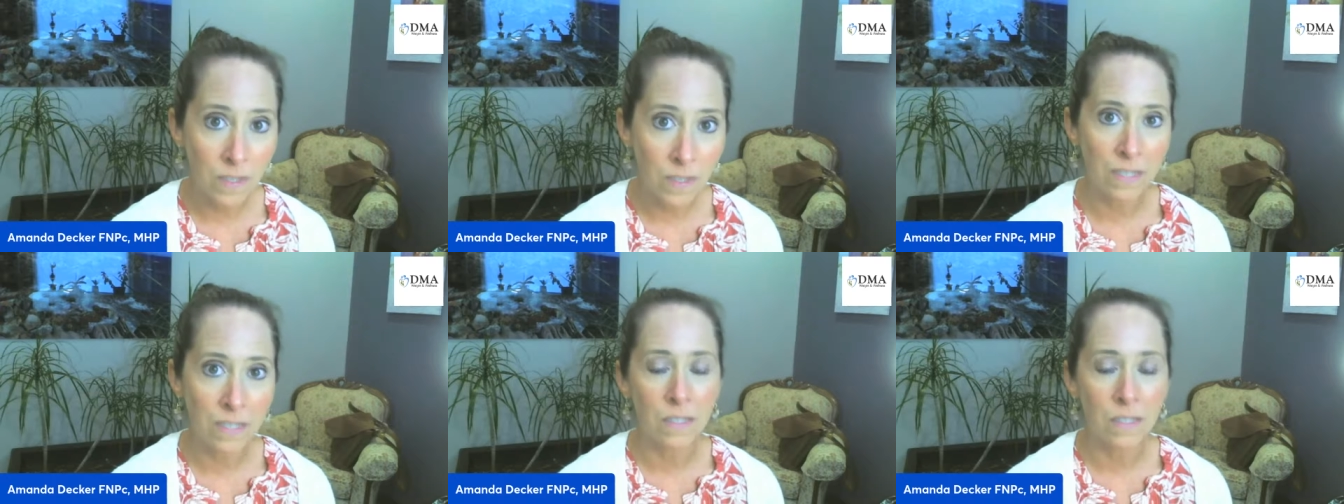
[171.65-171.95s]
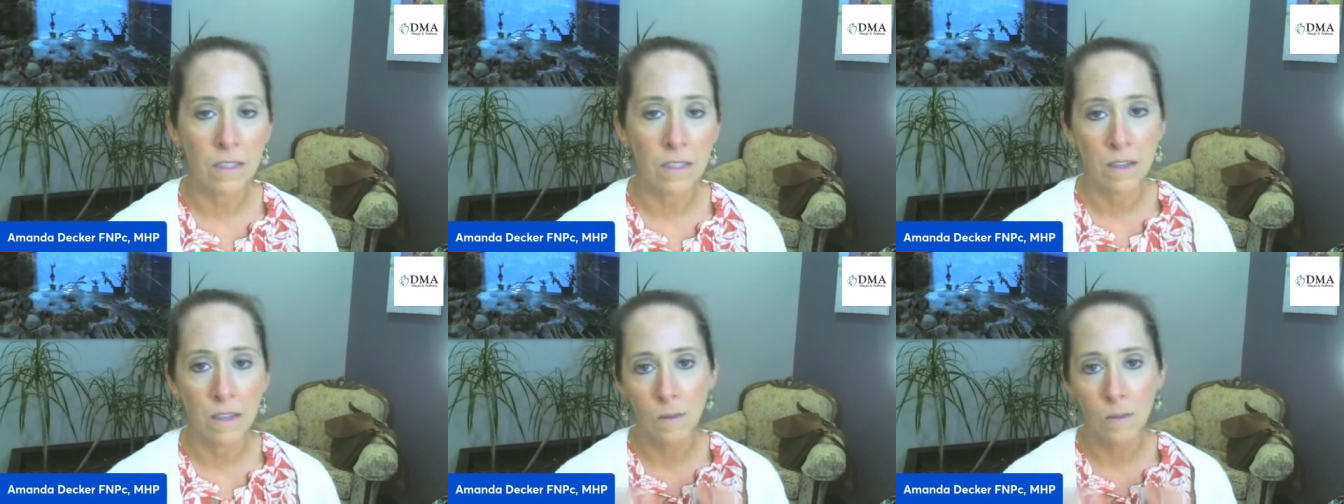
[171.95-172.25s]
And
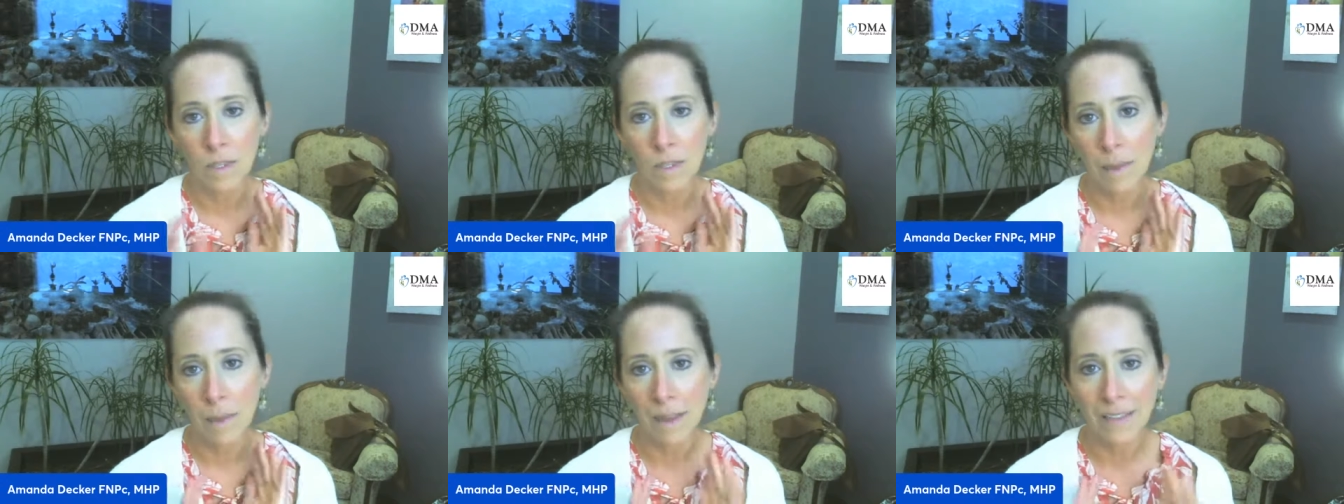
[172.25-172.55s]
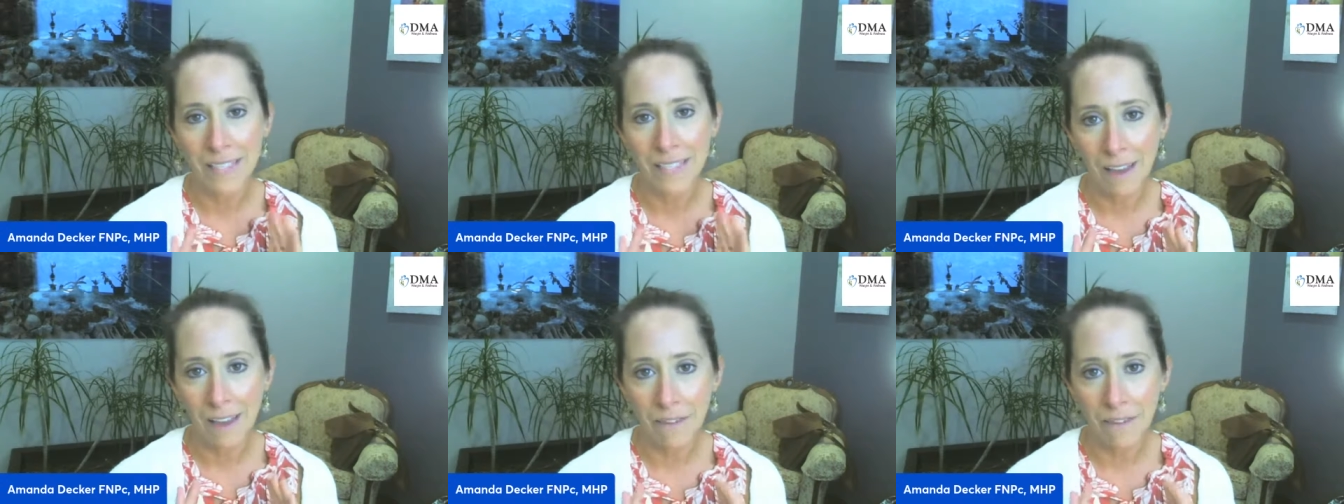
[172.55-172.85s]
it was about
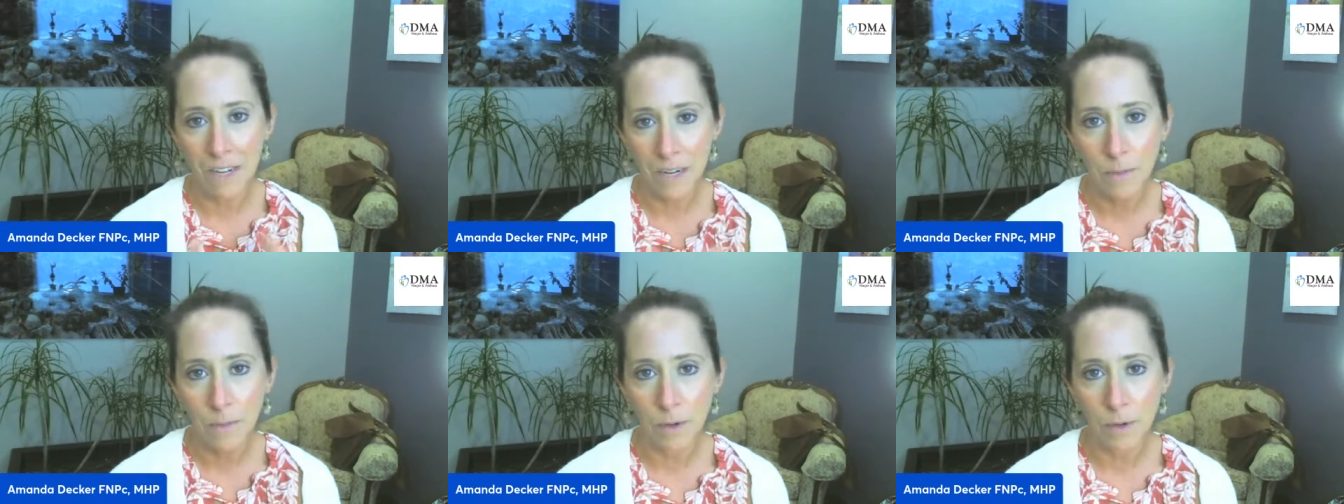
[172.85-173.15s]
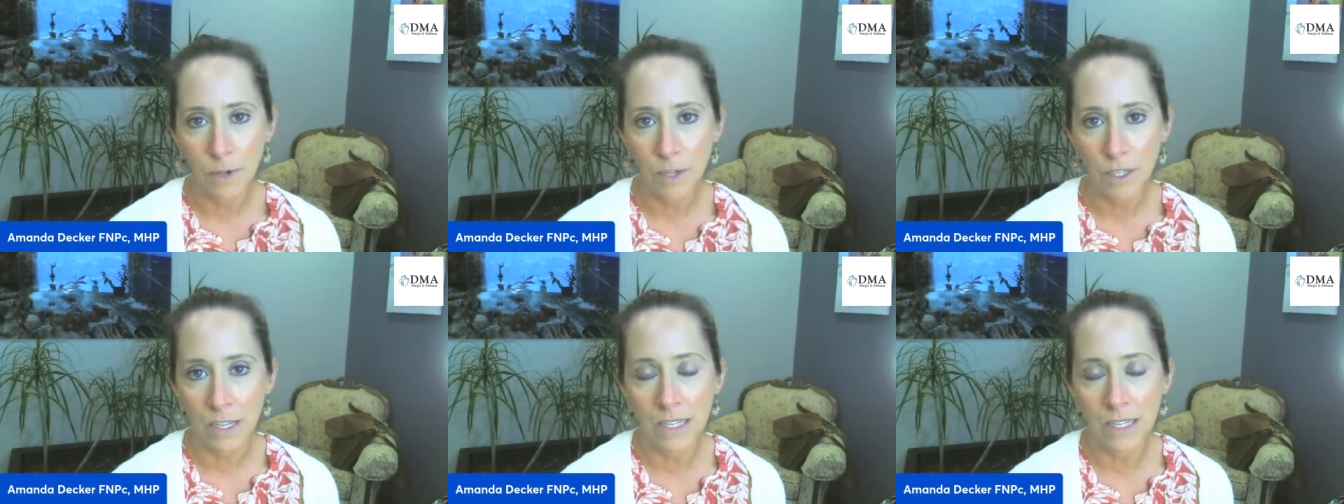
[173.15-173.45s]

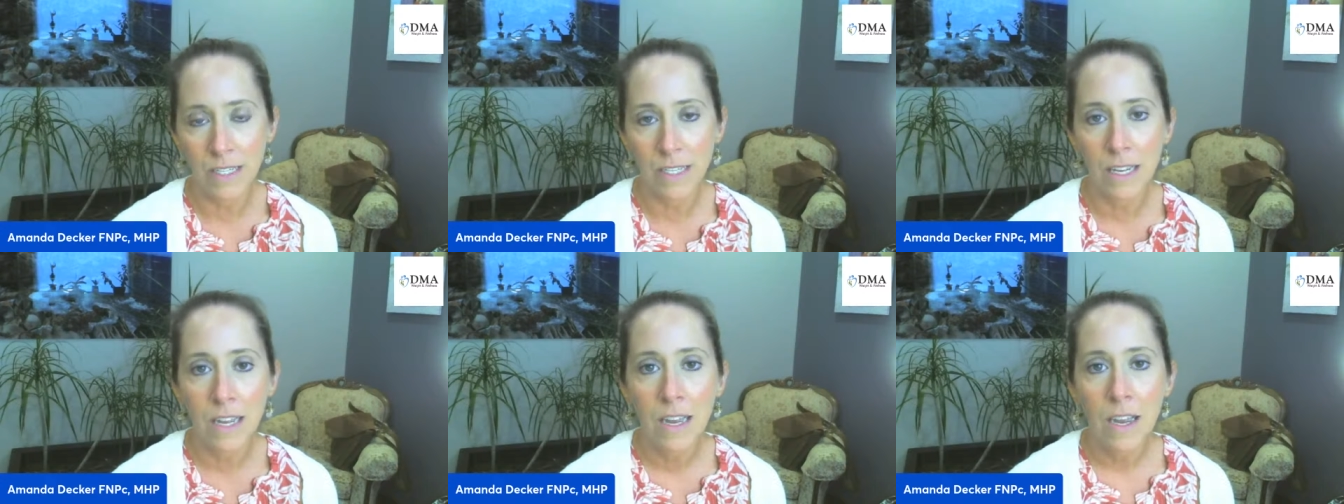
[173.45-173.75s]
70%